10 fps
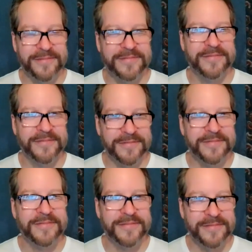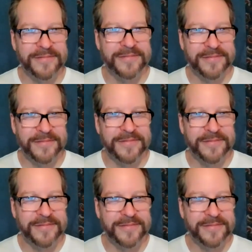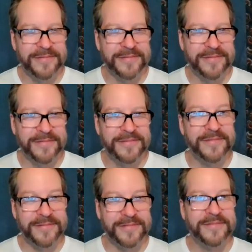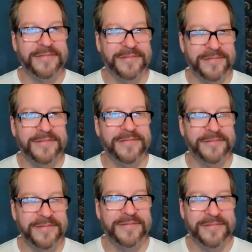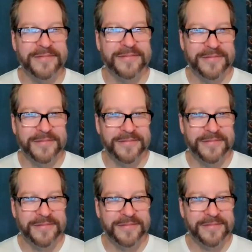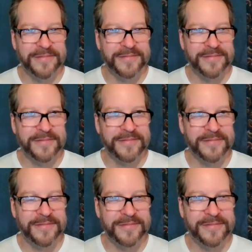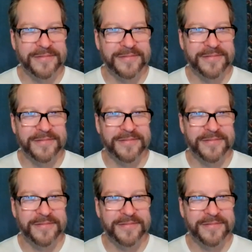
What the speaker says: [no speech]